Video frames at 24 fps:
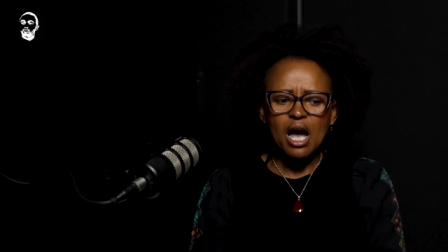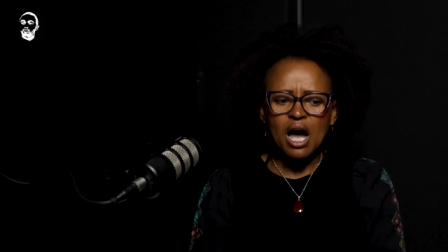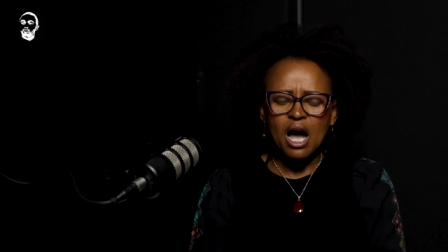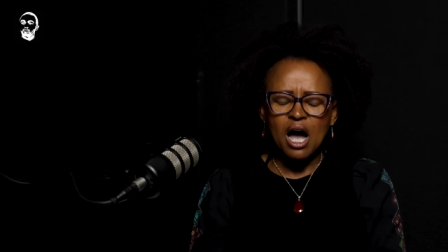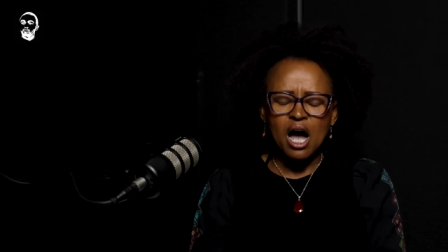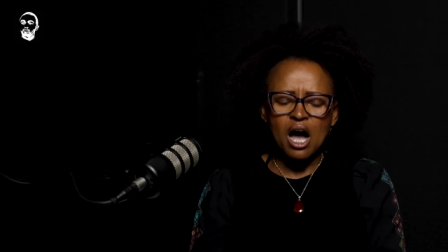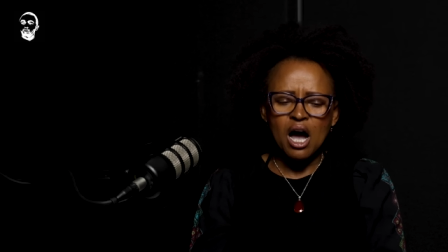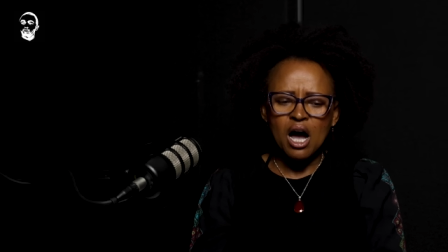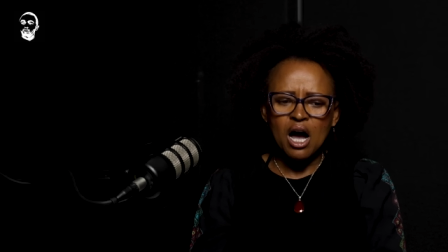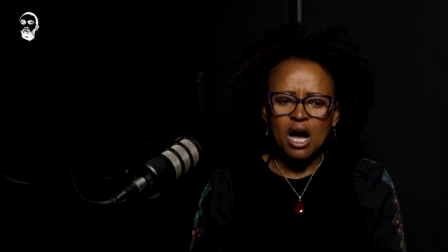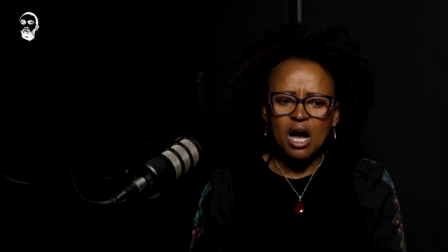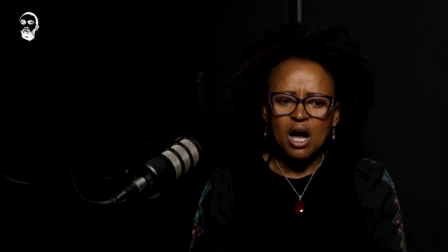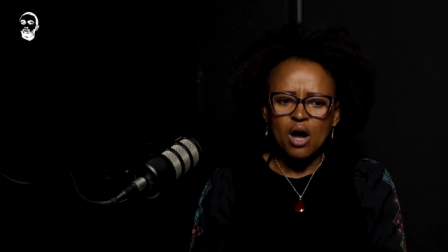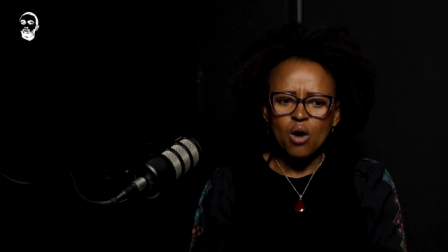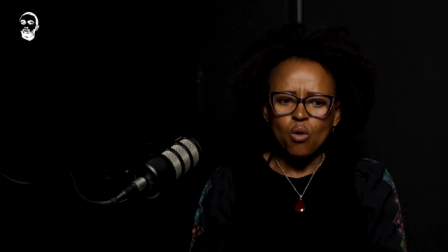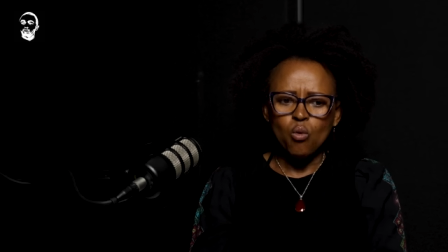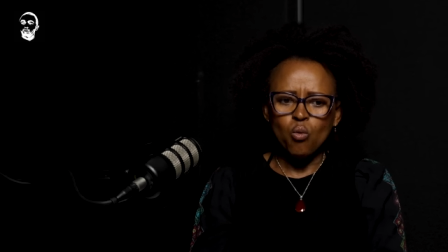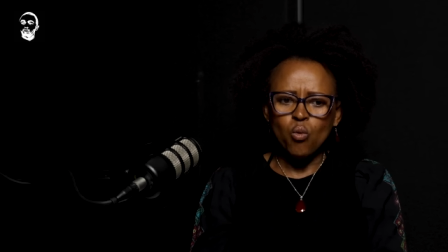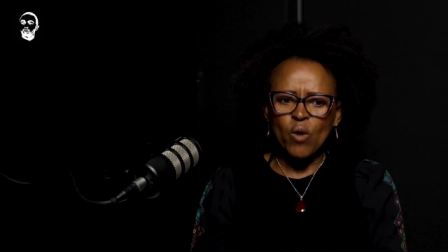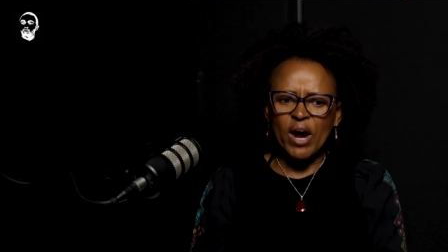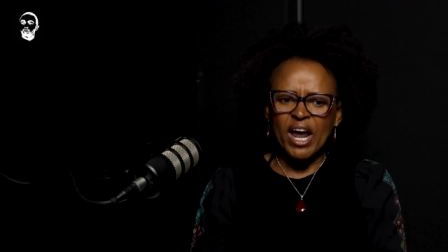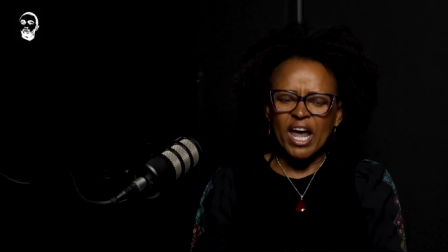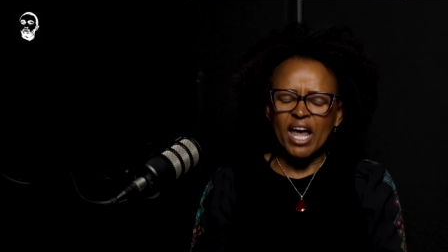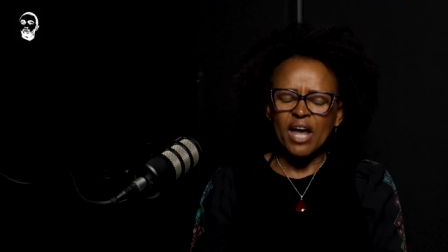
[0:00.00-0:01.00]
uh,
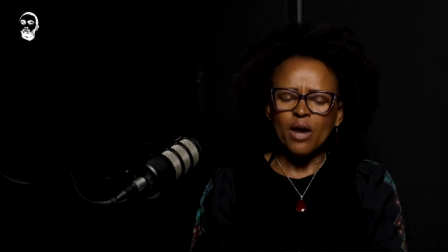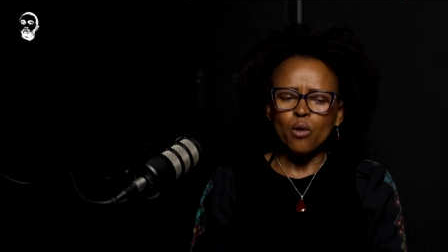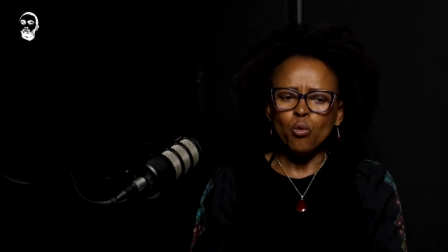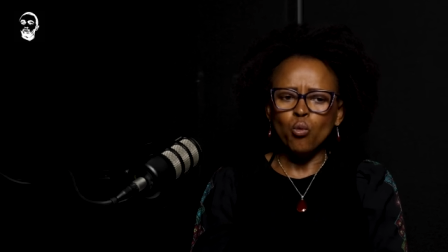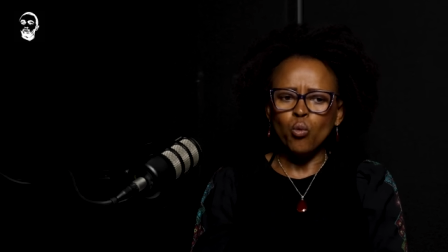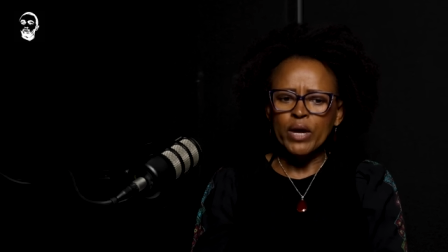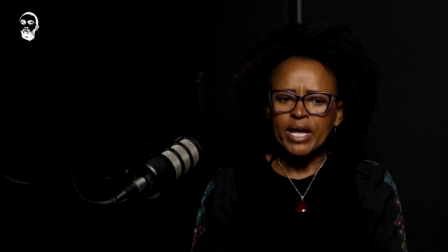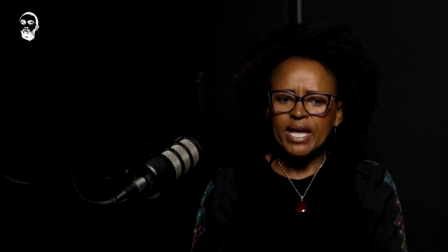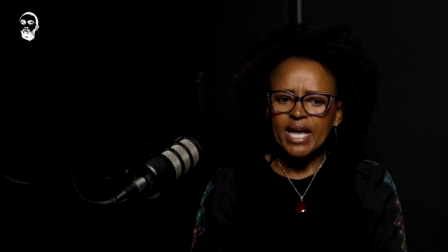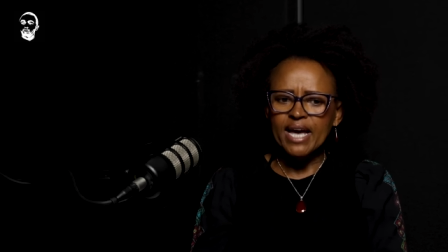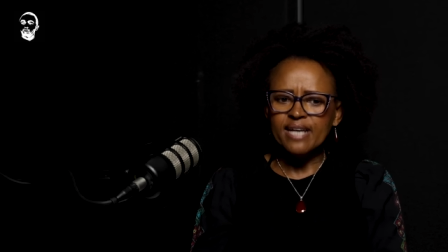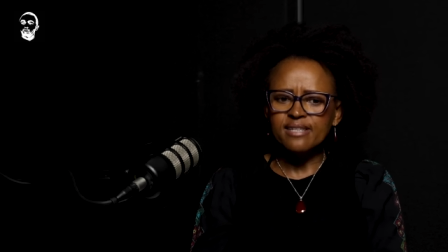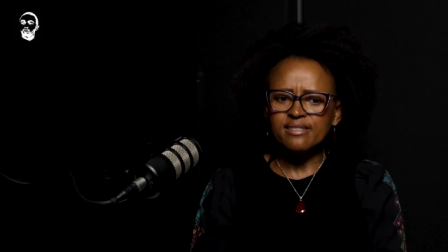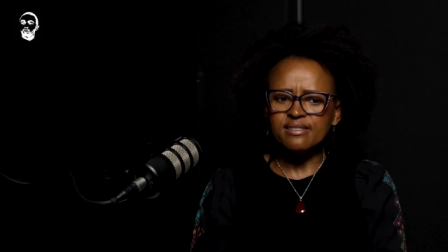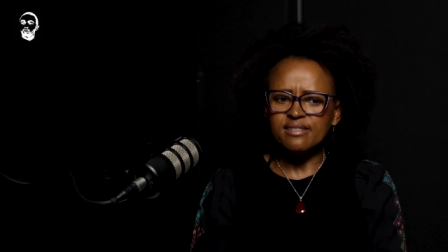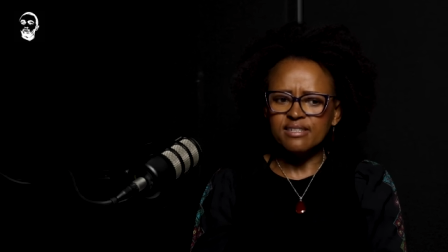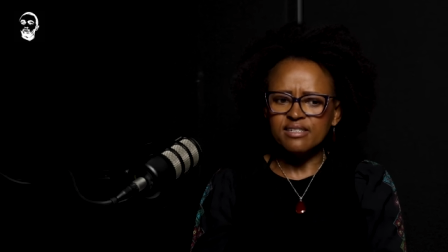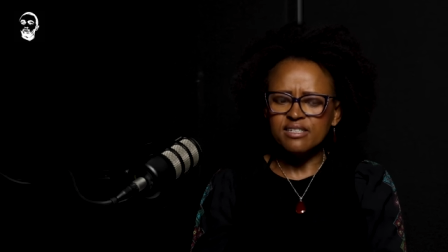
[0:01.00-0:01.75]
where we as